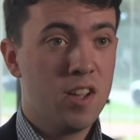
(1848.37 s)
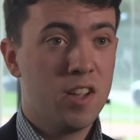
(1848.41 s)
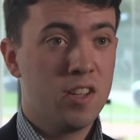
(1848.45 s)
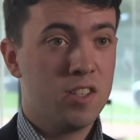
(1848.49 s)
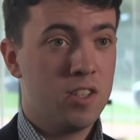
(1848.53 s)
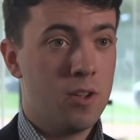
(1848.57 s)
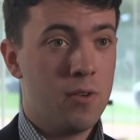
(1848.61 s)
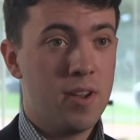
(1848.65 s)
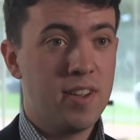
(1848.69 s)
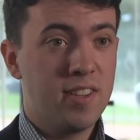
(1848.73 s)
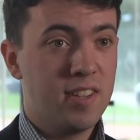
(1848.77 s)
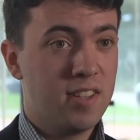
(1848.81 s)

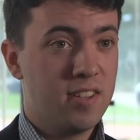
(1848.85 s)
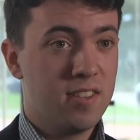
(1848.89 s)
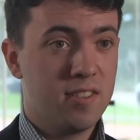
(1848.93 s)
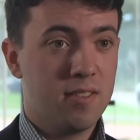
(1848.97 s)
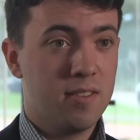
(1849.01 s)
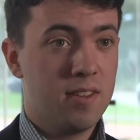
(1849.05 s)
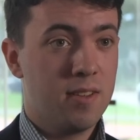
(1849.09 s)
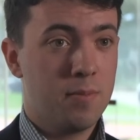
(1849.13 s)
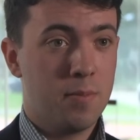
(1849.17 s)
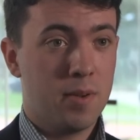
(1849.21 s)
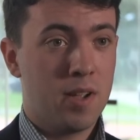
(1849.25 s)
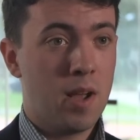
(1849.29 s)
So is it
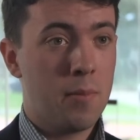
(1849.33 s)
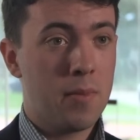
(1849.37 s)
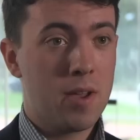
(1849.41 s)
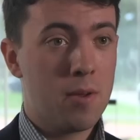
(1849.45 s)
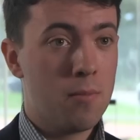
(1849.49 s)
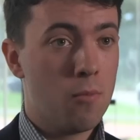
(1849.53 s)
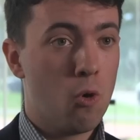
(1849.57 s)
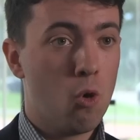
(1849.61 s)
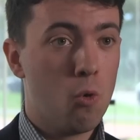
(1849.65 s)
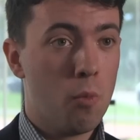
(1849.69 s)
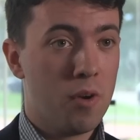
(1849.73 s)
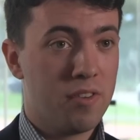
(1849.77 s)
just, it's
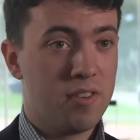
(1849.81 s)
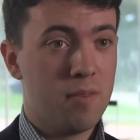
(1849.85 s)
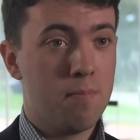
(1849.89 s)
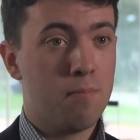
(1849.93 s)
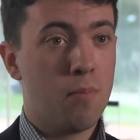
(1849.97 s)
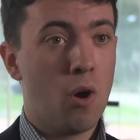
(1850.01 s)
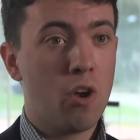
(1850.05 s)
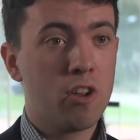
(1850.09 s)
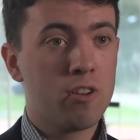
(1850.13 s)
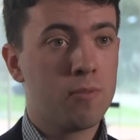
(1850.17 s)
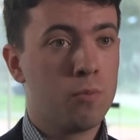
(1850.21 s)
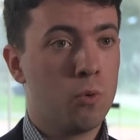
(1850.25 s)
becoming almost
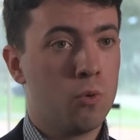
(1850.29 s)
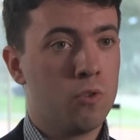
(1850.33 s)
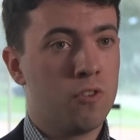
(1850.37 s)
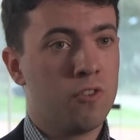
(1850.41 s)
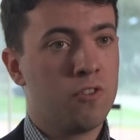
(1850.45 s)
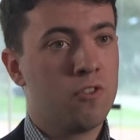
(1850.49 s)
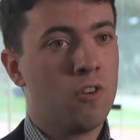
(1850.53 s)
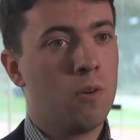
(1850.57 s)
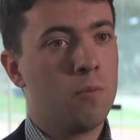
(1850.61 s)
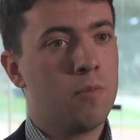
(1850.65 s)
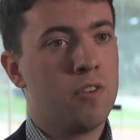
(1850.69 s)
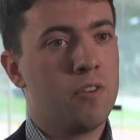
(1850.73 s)
impossible to
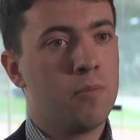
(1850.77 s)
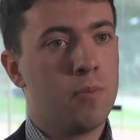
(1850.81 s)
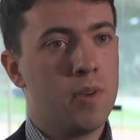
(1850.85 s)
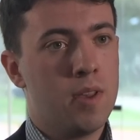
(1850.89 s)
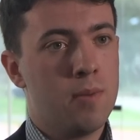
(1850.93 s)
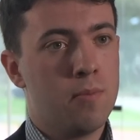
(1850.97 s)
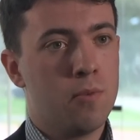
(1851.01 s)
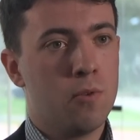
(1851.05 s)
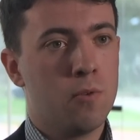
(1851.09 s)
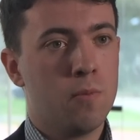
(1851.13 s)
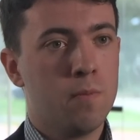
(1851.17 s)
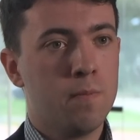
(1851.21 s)
stop these
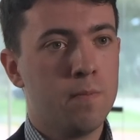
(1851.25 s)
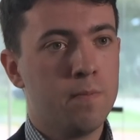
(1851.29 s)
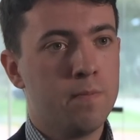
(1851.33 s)
people?